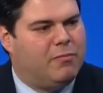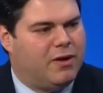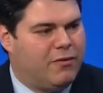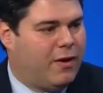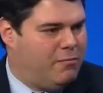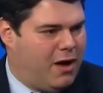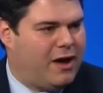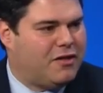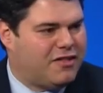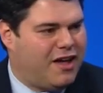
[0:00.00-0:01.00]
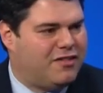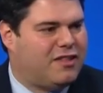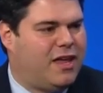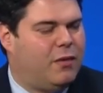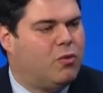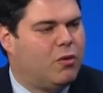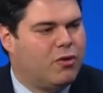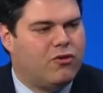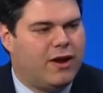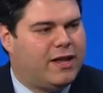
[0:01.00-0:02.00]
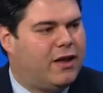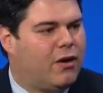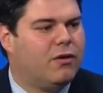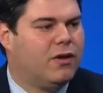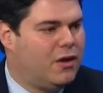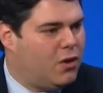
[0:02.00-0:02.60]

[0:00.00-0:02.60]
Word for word: but a very modest-sized team where we're trying to get our